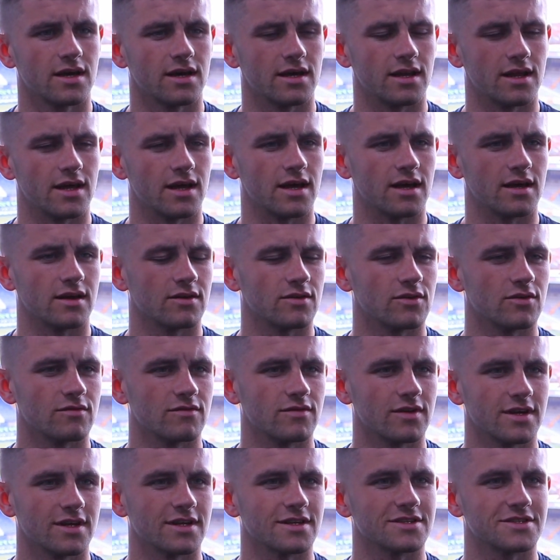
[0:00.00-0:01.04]
And
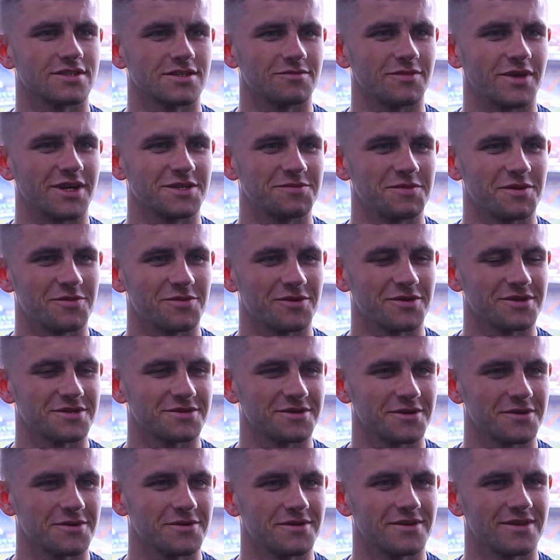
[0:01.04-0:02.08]
hopefully there's some nice people
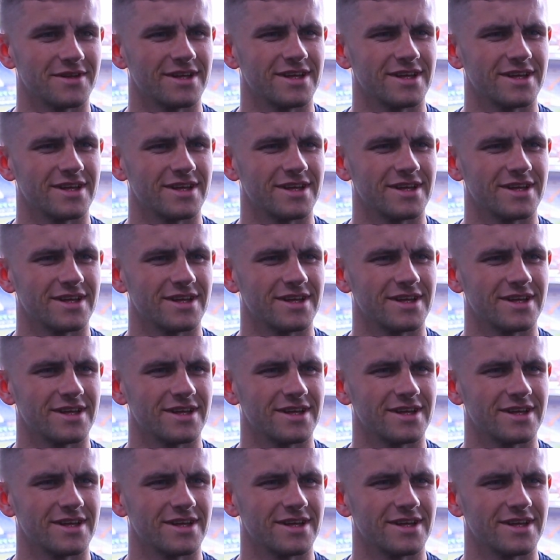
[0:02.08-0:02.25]
as well.